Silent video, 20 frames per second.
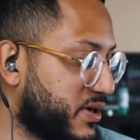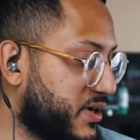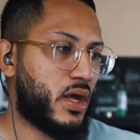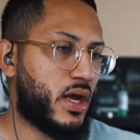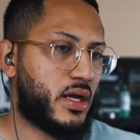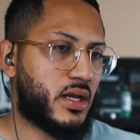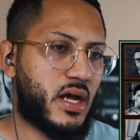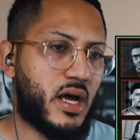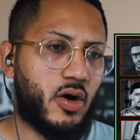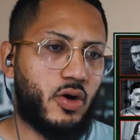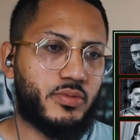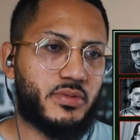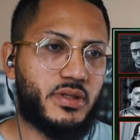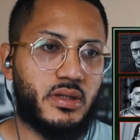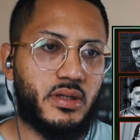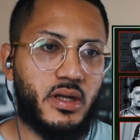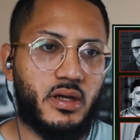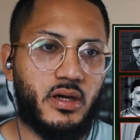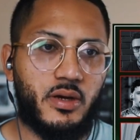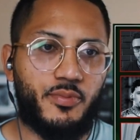And I hope to
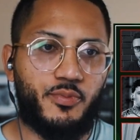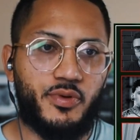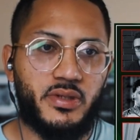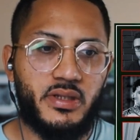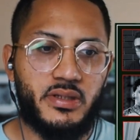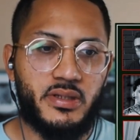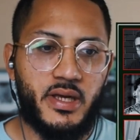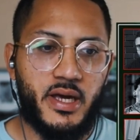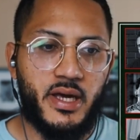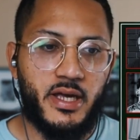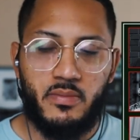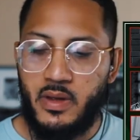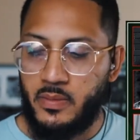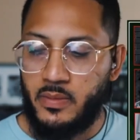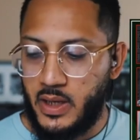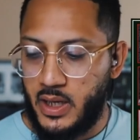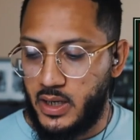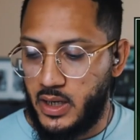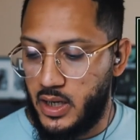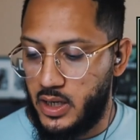link up with these guys, maybe
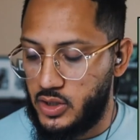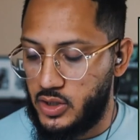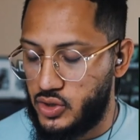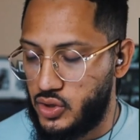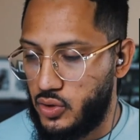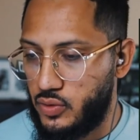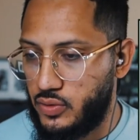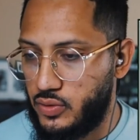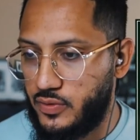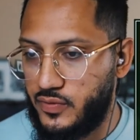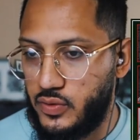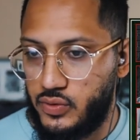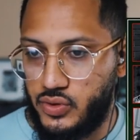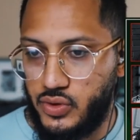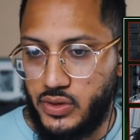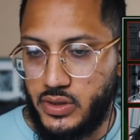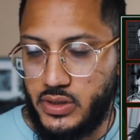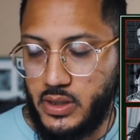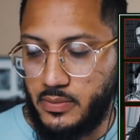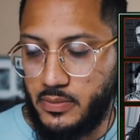at a hair show in the future
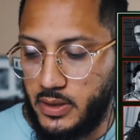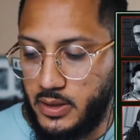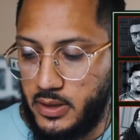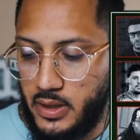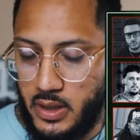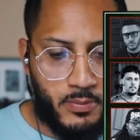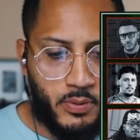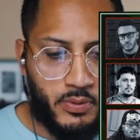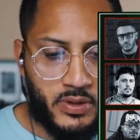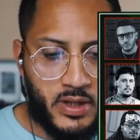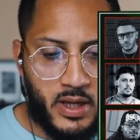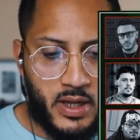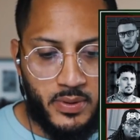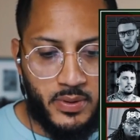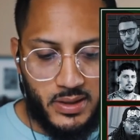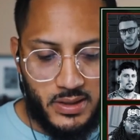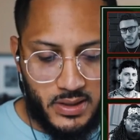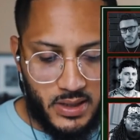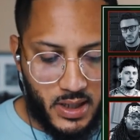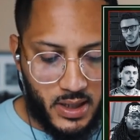or something. But with that being
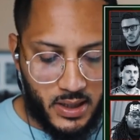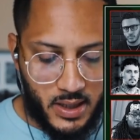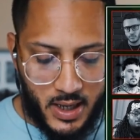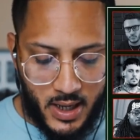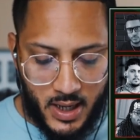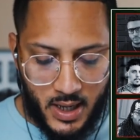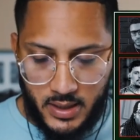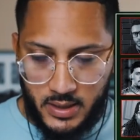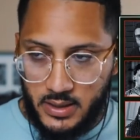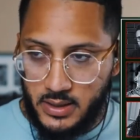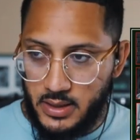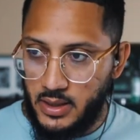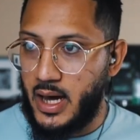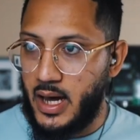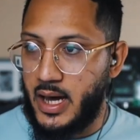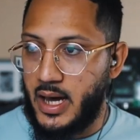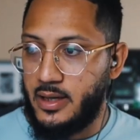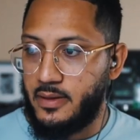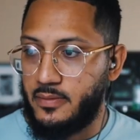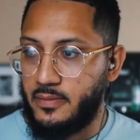said, guys,
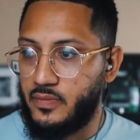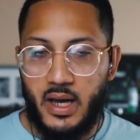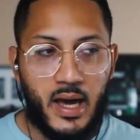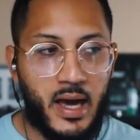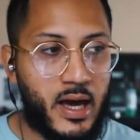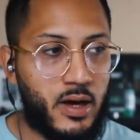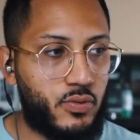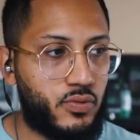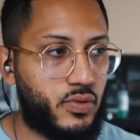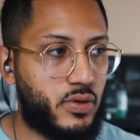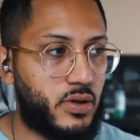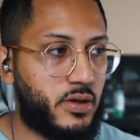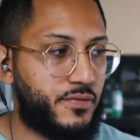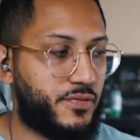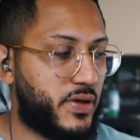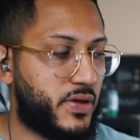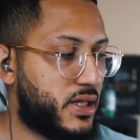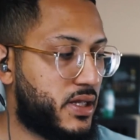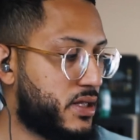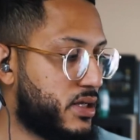I am out of
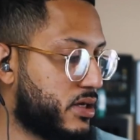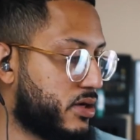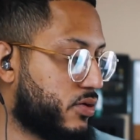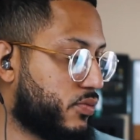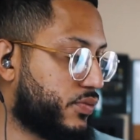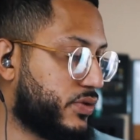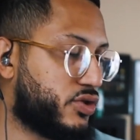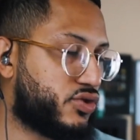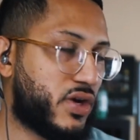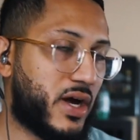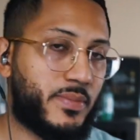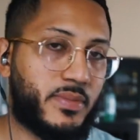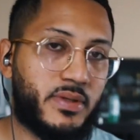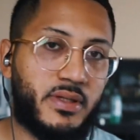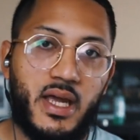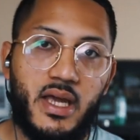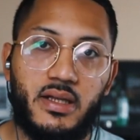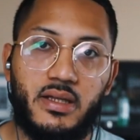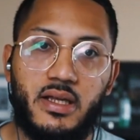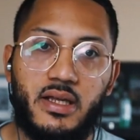here. We drop
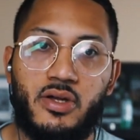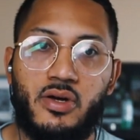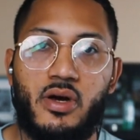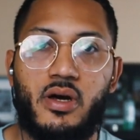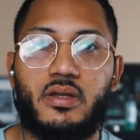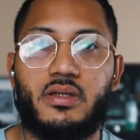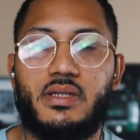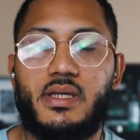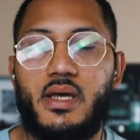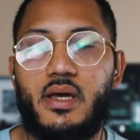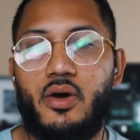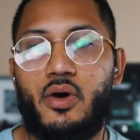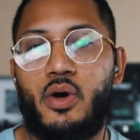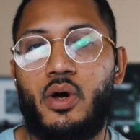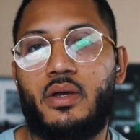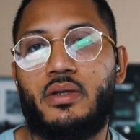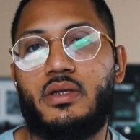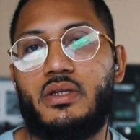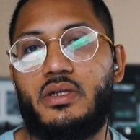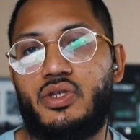daily content
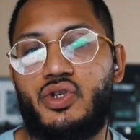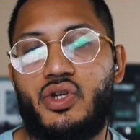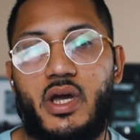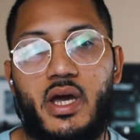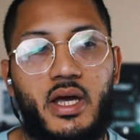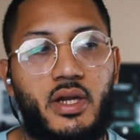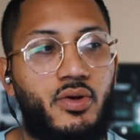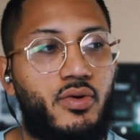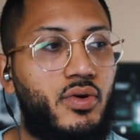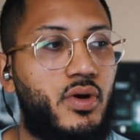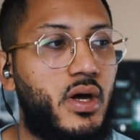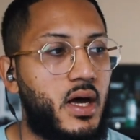on this channel.